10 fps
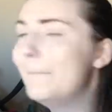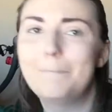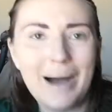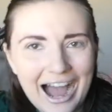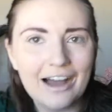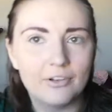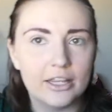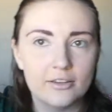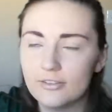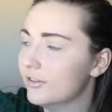
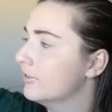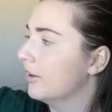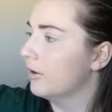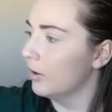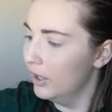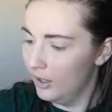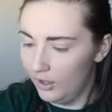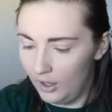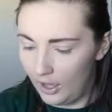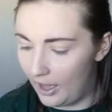Marvelous. So,
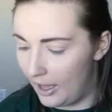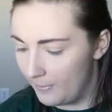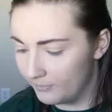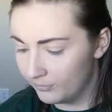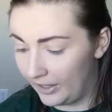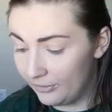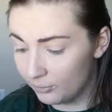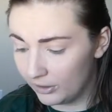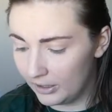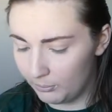
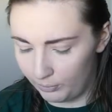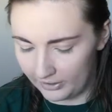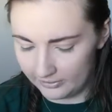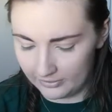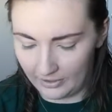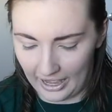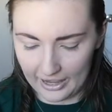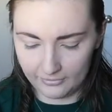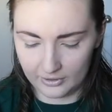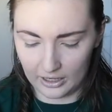that's really impressive.
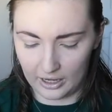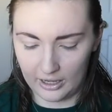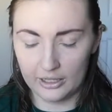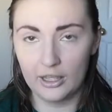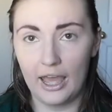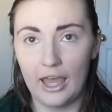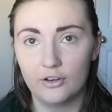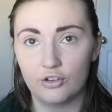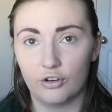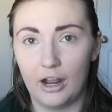I've not
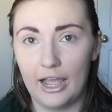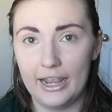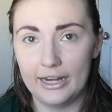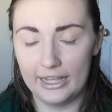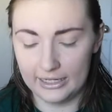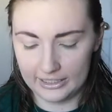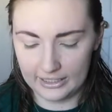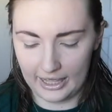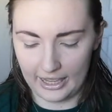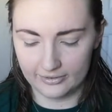tried
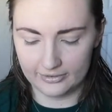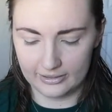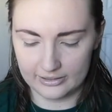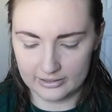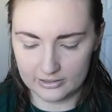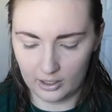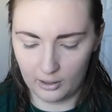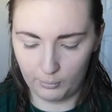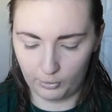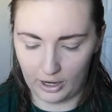any Essence
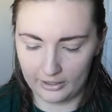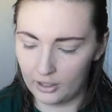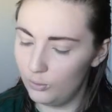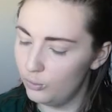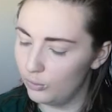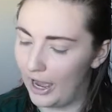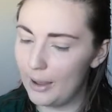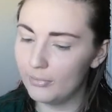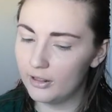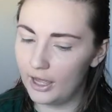product. Oh,
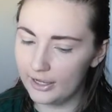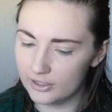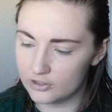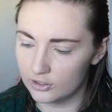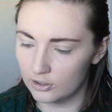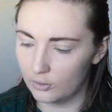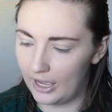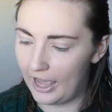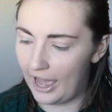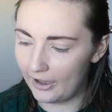I'm lying to you.
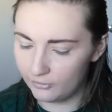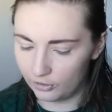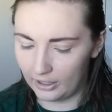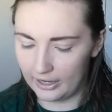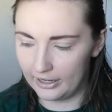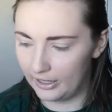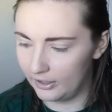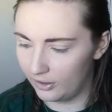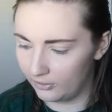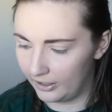I have tried
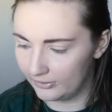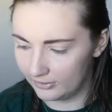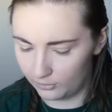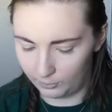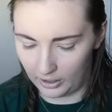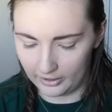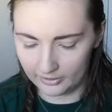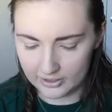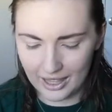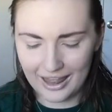another Essence
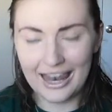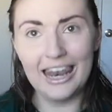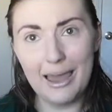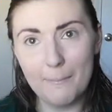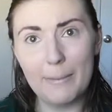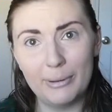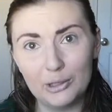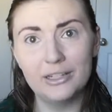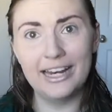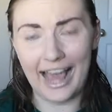product. Let me
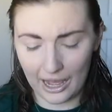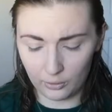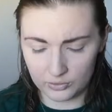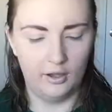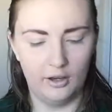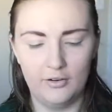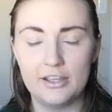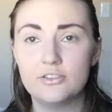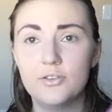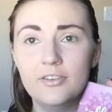pull it out. All
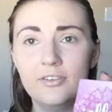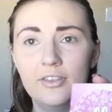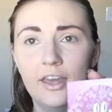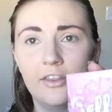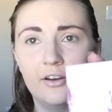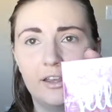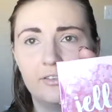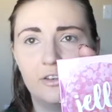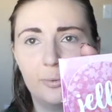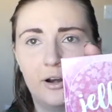right, so this is the other
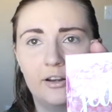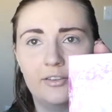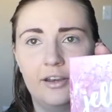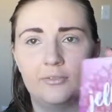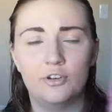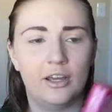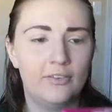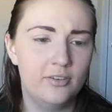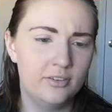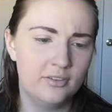Essence product that I've
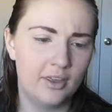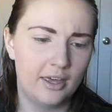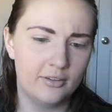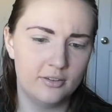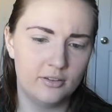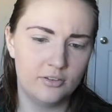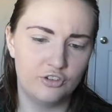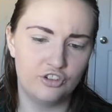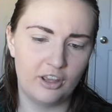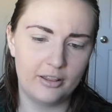tried. This is the Essence
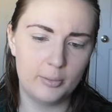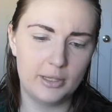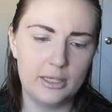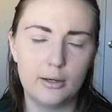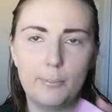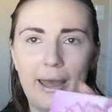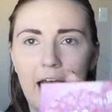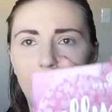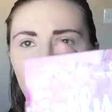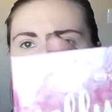Jelly Bean
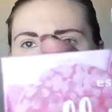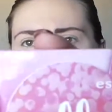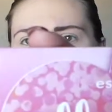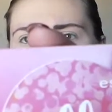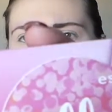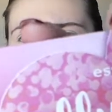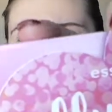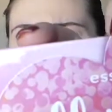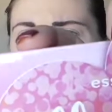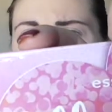Powder Palette.
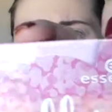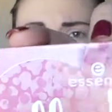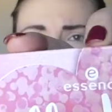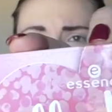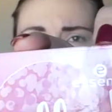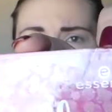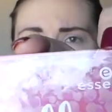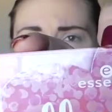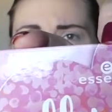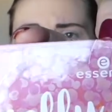This is just one that I
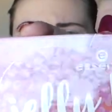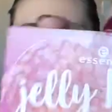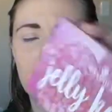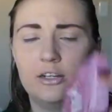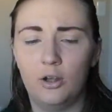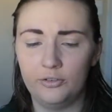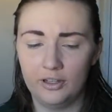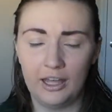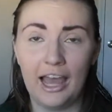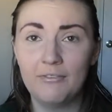happened to see in
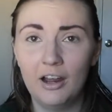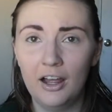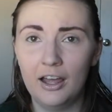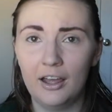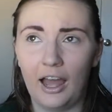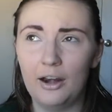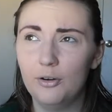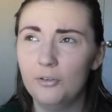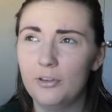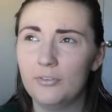Ulta. I
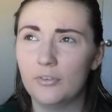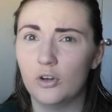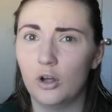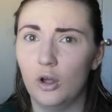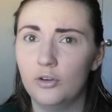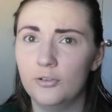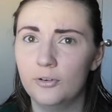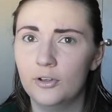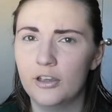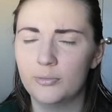don't know if I've even hauled it
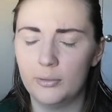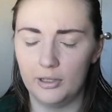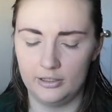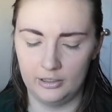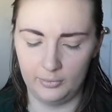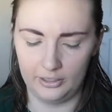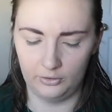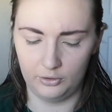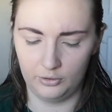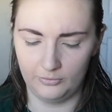for you guys. Maybe I did, but I
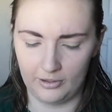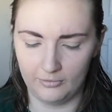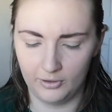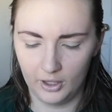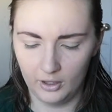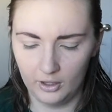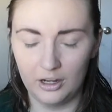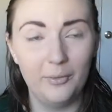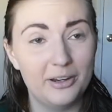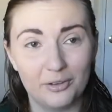don't know if
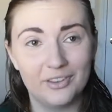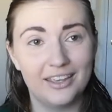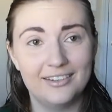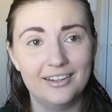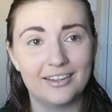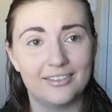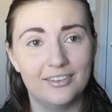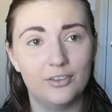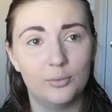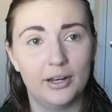no, I don't think I did, because
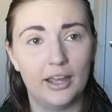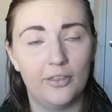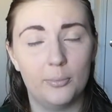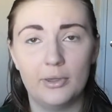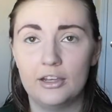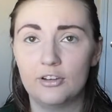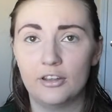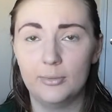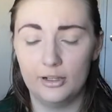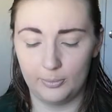this is when I got the BH
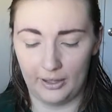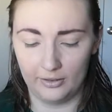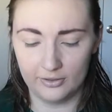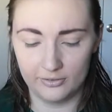Cosmetics palette.